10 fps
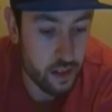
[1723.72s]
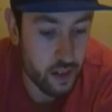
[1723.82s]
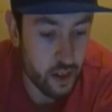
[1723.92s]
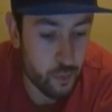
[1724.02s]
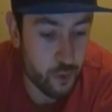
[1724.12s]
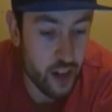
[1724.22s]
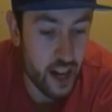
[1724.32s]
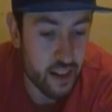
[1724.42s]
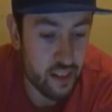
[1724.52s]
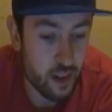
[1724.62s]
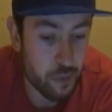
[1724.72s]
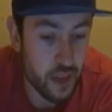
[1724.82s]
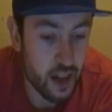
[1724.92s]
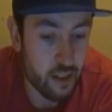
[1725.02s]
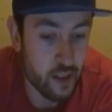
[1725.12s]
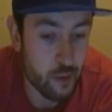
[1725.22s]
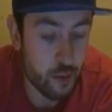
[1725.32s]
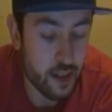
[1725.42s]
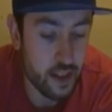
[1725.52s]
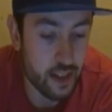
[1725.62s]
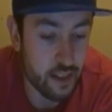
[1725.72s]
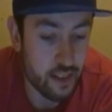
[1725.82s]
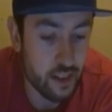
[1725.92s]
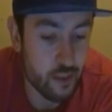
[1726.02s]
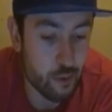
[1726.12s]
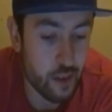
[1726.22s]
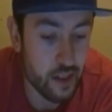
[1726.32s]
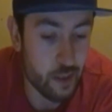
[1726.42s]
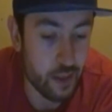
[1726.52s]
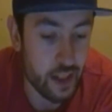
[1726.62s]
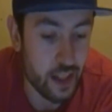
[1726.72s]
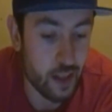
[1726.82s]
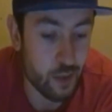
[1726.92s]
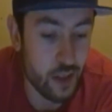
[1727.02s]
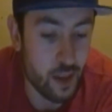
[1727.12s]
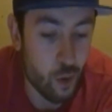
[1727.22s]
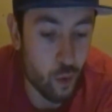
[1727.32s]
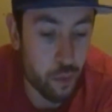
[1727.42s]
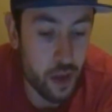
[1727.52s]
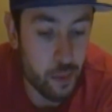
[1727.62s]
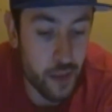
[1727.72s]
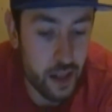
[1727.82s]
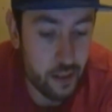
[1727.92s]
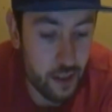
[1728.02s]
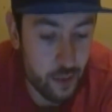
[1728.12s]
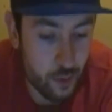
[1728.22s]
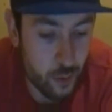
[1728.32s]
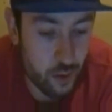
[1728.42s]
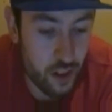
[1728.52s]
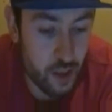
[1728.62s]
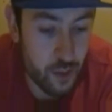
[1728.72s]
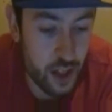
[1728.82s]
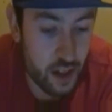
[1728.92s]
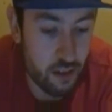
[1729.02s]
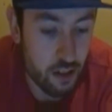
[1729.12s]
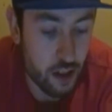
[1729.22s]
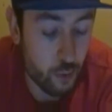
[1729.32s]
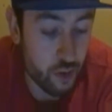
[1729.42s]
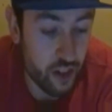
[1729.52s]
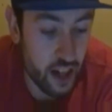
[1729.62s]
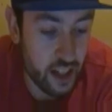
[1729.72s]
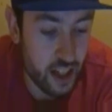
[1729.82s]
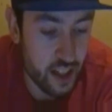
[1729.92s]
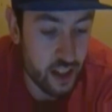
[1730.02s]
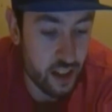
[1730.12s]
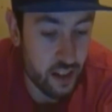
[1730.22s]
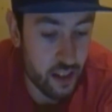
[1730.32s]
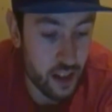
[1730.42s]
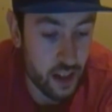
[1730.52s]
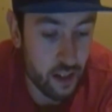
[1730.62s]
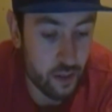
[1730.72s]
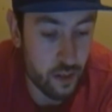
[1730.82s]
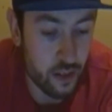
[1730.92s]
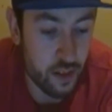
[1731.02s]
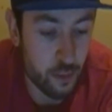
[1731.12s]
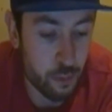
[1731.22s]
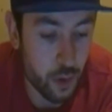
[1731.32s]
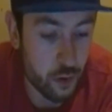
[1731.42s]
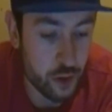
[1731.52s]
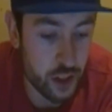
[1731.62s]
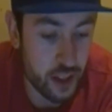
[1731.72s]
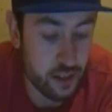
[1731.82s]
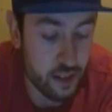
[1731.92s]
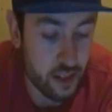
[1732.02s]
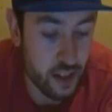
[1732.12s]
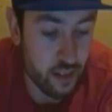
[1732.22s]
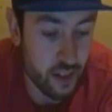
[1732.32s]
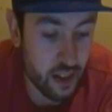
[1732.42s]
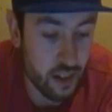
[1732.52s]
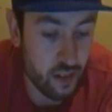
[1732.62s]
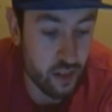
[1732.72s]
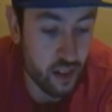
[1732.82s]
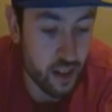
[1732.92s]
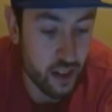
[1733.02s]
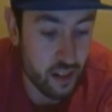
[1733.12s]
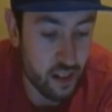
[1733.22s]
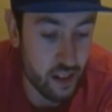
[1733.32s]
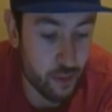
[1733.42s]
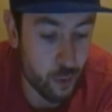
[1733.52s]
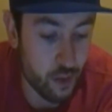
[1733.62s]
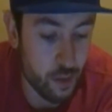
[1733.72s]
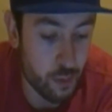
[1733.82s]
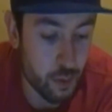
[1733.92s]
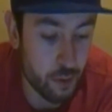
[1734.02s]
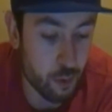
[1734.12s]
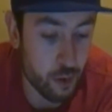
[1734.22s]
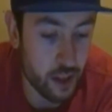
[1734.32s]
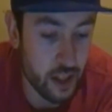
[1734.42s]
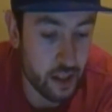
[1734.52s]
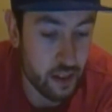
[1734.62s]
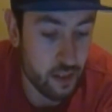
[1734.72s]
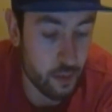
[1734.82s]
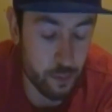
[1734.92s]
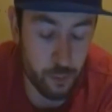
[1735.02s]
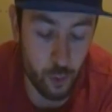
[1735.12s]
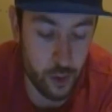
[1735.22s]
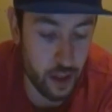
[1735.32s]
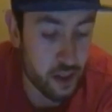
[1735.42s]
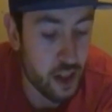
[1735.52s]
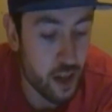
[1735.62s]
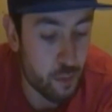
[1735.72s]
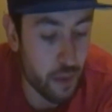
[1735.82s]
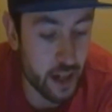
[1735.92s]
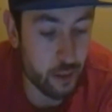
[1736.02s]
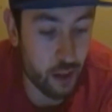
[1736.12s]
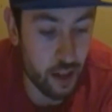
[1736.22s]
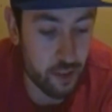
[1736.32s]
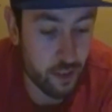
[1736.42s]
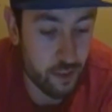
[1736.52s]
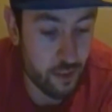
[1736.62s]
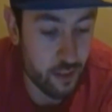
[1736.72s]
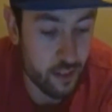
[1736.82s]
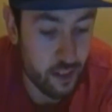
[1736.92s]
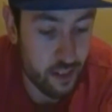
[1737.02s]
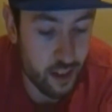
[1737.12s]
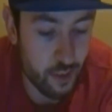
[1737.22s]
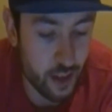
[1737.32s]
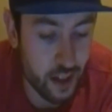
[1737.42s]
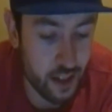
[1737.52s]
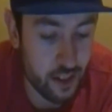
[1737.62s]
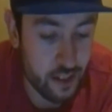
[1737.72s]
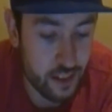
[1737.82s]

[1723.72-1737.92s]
Yeah, Jack is up there in the trending. He's trending right now with the whole playing Minecraft for the first time video. Which I kind of think is bullshit. I don't think it's not the first time he's played Fortnite. Minecraft. Son of a gun.